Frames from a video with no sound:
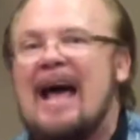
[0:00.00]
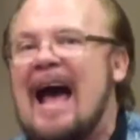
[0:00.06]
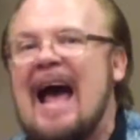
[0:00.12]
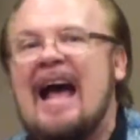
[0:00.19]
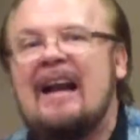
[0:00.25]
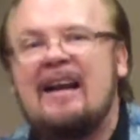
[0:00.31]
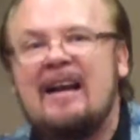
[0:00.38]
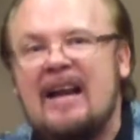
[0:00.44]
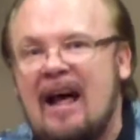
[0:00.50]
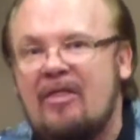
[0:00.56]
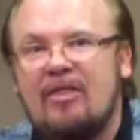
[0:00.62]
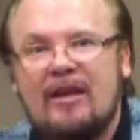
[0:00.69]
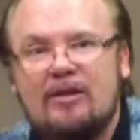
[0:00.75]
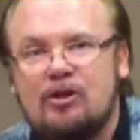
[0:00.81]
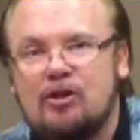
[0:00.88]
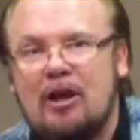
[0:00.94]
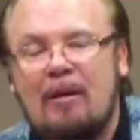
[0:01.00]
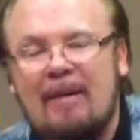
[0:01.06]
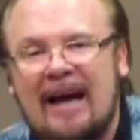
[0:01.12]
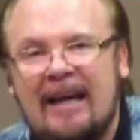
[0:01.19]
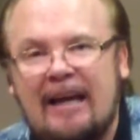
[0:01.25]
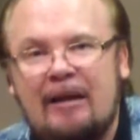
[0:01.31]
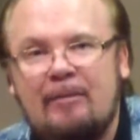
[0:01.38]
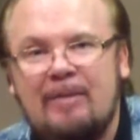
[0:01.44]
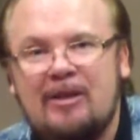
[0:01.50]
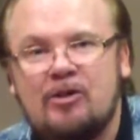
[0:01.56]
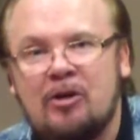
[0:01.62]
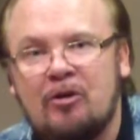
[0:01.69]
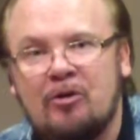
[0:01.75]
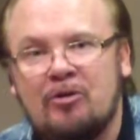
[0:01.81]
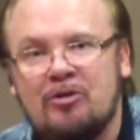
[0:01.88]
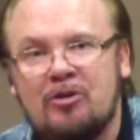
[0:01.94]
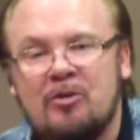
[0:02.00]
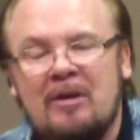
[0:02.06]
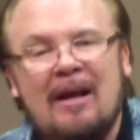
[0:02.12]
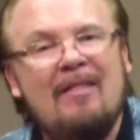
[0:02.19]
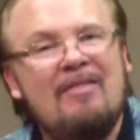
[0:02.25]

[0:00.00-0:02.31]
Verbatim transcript: and nothing shall by any means hurt you.